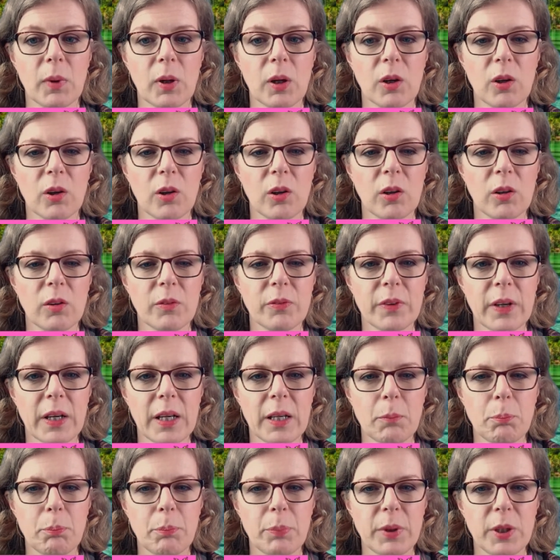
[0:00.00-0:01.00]
of
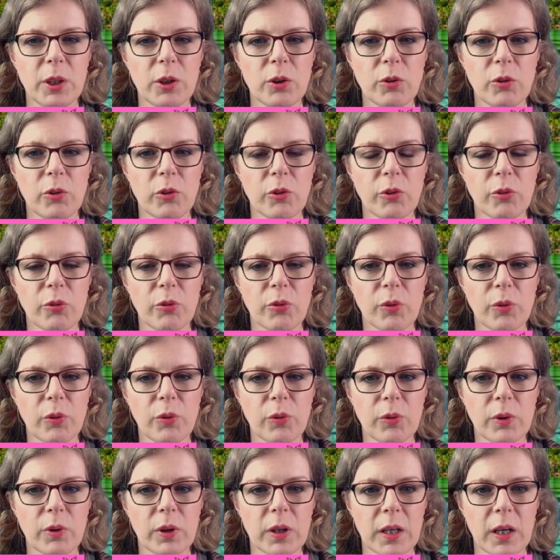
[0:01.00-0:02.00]
a
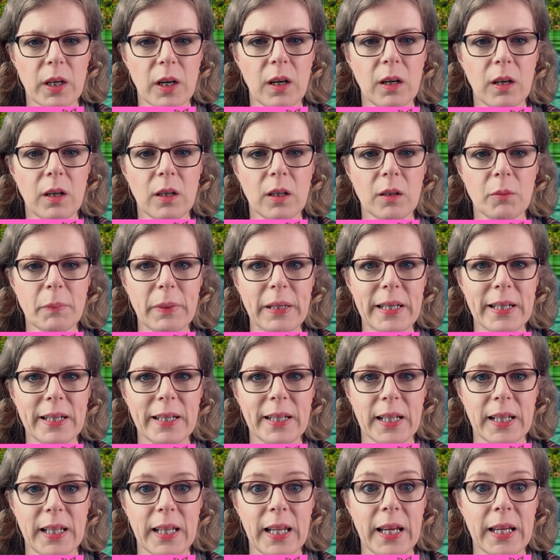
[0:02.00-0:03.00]
beautiful
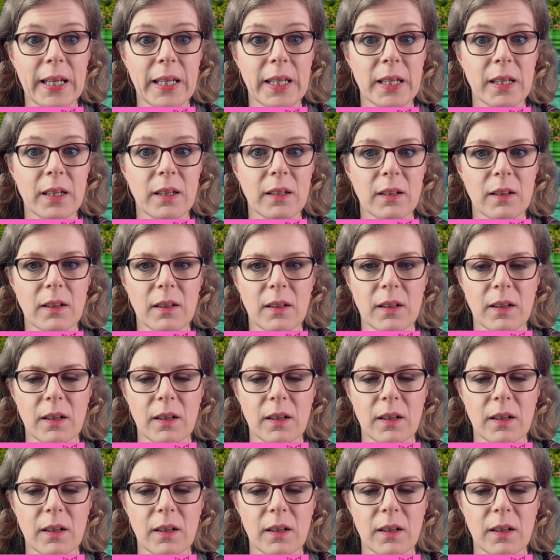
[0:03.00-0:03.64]
calming lake